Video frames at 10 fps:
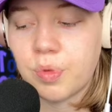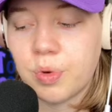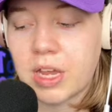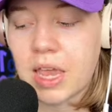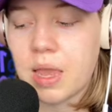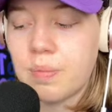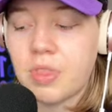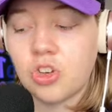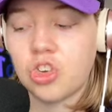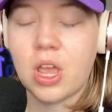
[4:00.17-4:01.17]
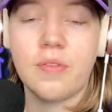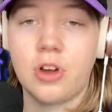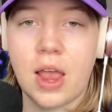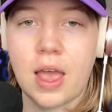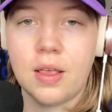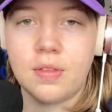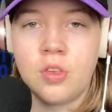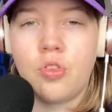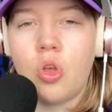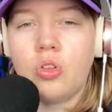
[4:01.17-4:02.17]
per game than she ever has.
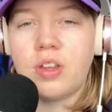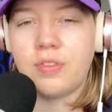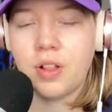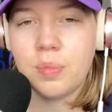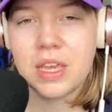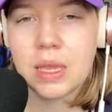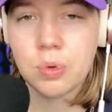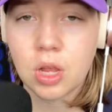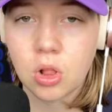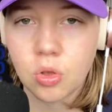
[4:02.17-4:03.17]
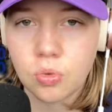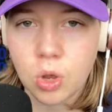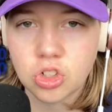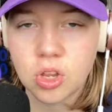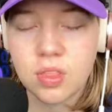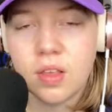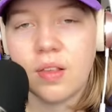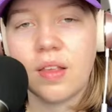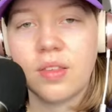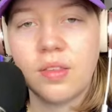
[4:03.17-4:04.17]
So I'll definitely be keeping a close watch on this
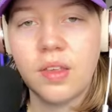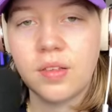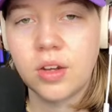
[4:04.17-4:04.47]
as the season